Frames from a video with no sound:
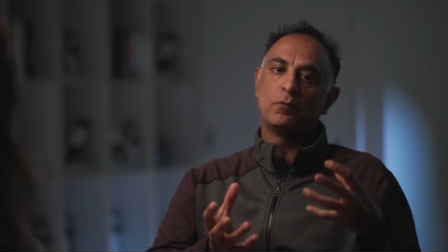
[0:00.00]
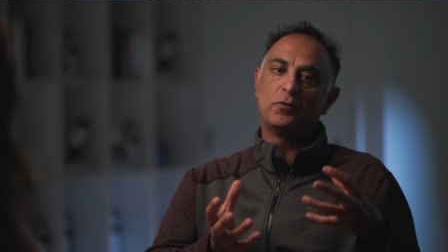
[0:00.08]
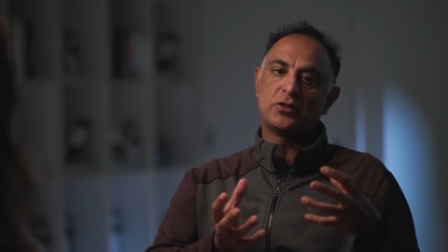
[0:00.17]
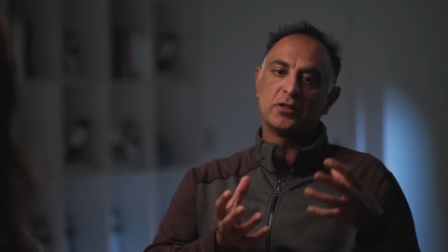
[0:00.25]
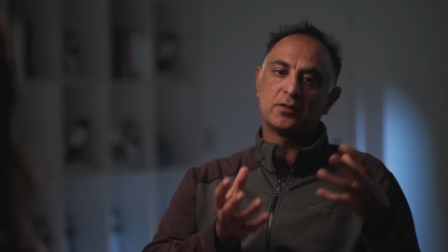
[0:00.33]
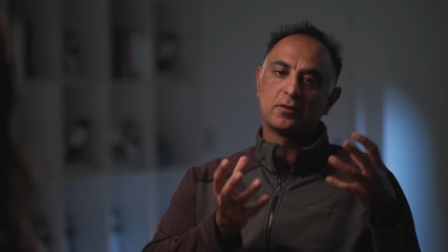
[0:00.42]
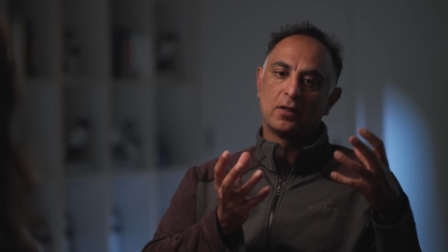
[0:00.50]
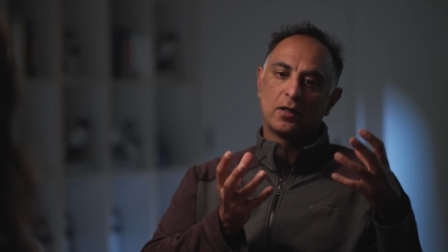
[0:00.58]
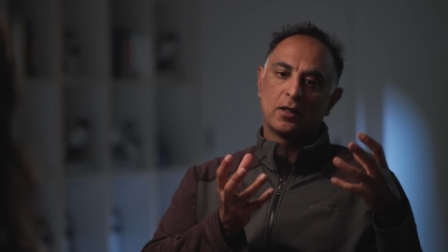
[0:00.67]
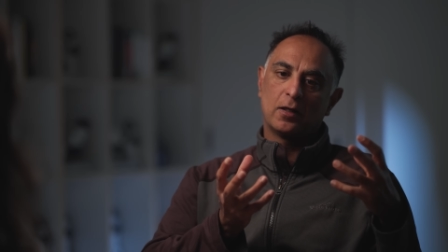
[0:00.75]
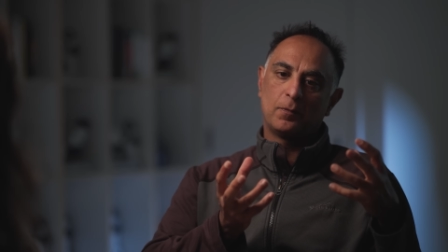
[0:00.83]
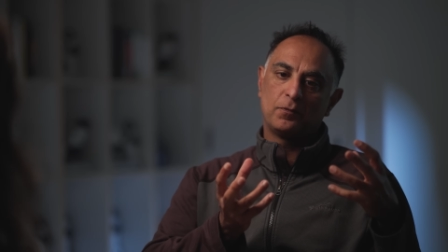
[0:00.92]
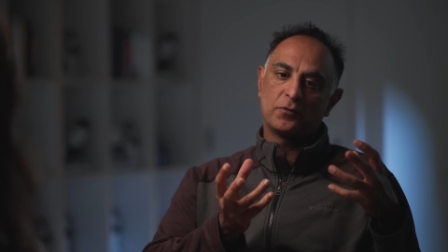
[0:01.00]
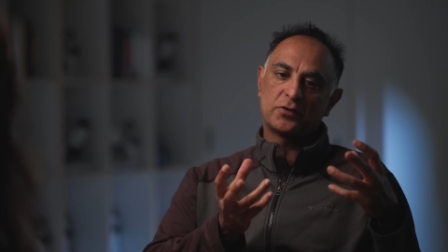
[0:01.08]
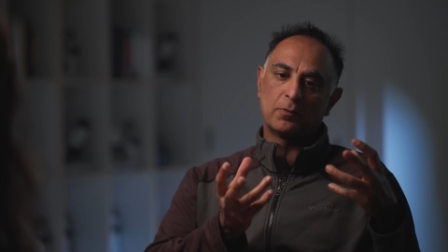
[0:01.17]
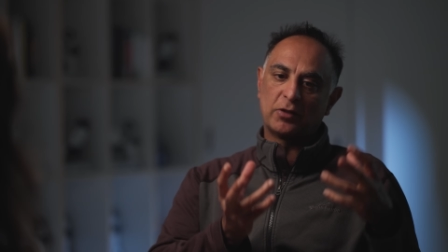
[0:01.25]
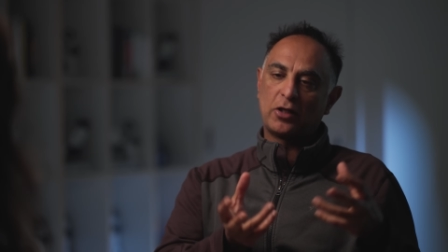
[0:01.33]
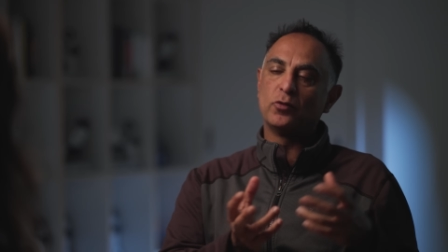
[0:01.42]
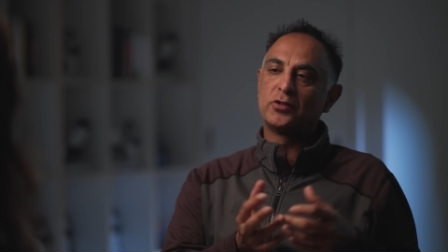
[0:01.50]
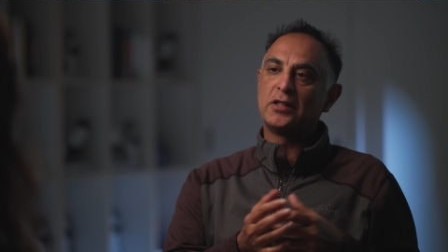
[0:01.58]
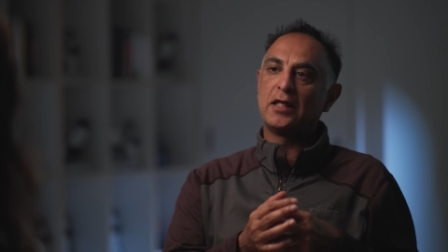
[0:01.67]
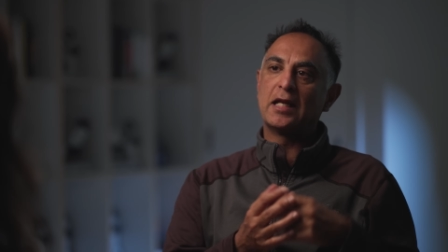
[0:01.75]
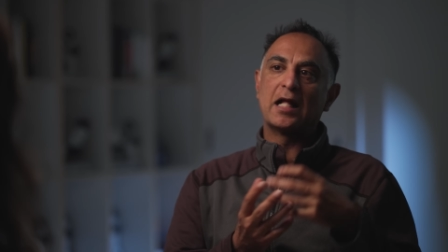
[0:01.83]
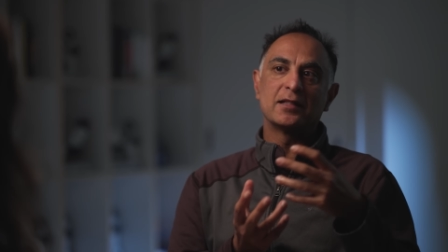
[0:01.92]
which is something you
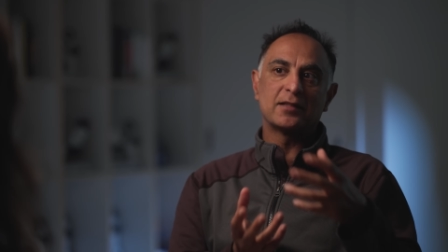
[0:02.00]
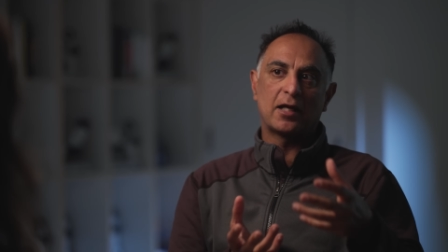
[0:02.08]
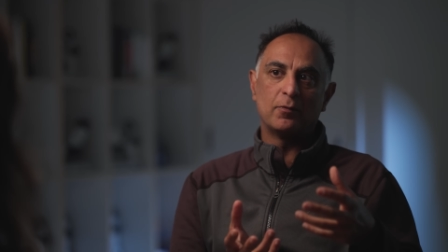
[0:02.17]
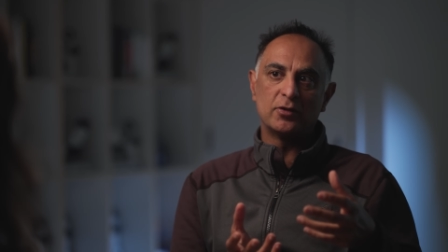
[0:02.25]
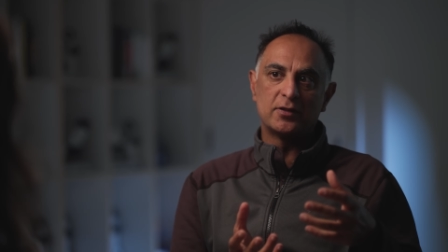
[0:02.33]
see in Alzheimer's